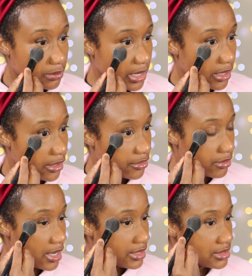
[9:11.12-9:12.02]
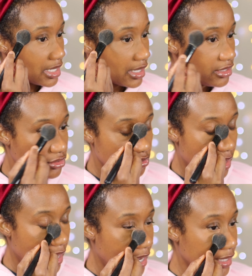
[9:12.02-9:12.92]
my under eyes like I do
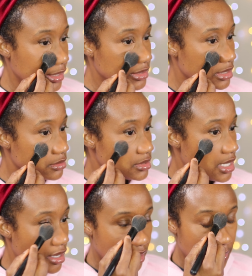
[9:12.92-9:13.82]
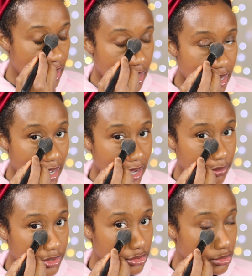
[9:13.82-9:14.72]
any single time I
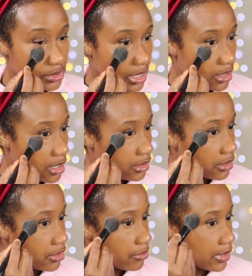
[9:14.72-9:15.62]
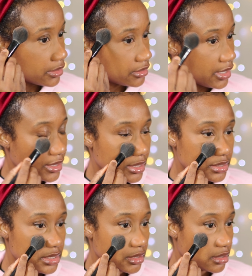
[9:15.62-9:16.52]
would use a color corrector and
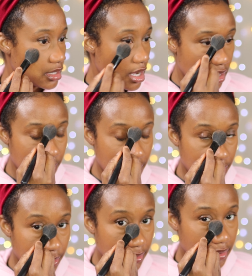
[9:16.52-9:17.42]
concealer combo.